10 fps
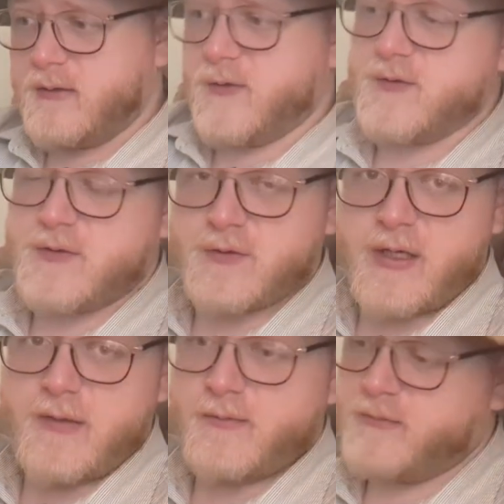There's a
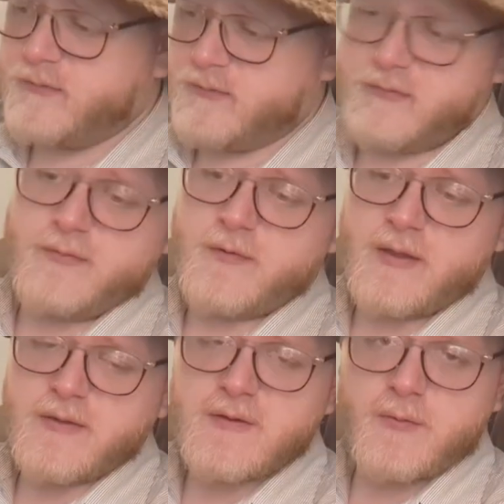stream.
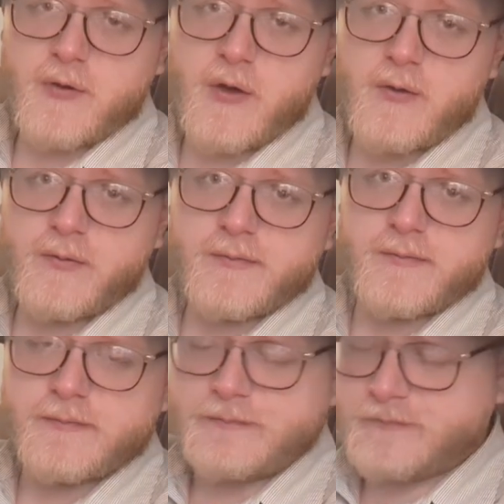There's some code.